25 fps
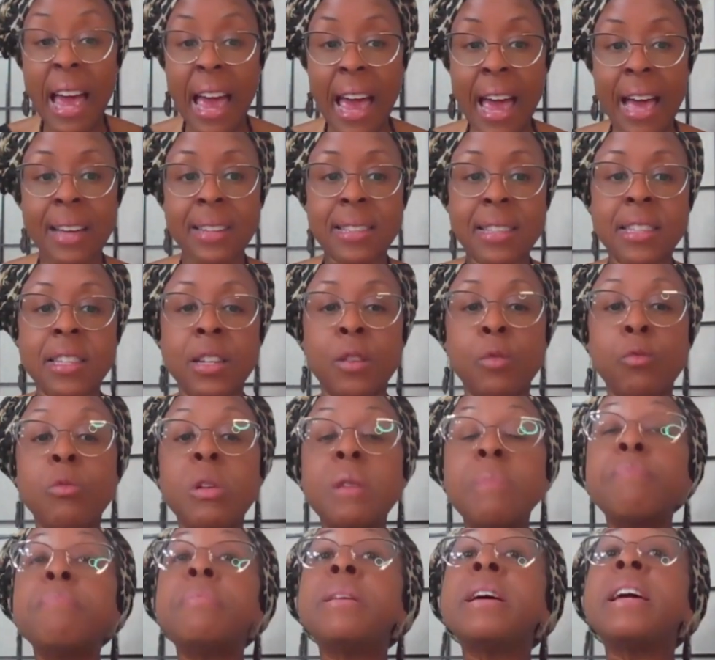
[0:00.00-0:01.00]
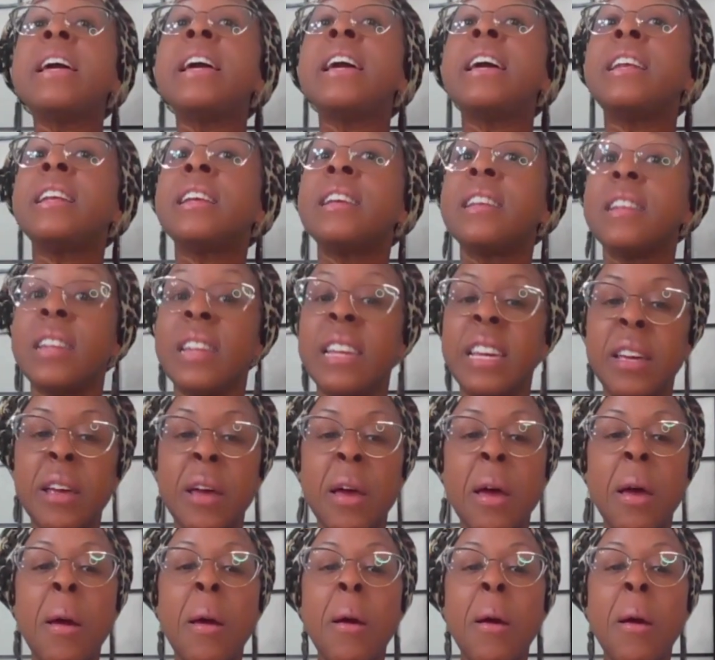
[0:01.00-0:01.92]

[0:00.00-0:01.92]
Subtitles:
acid repeatedly